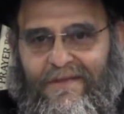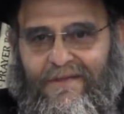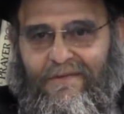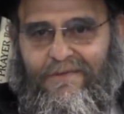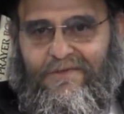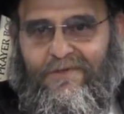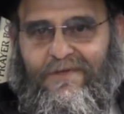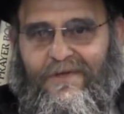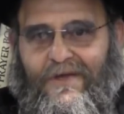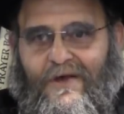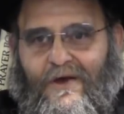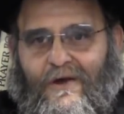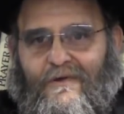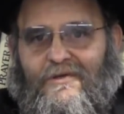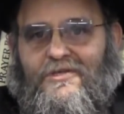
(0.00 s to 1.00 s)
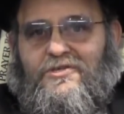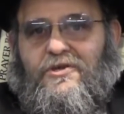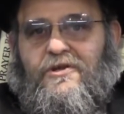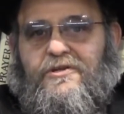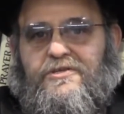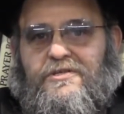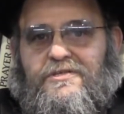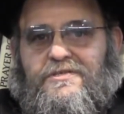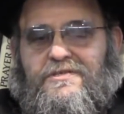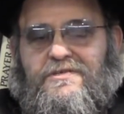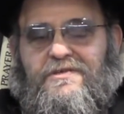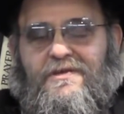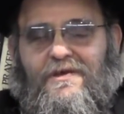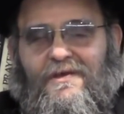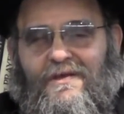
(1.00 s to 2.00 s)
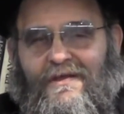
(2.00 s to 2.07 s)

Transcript: There was a, a resurgence.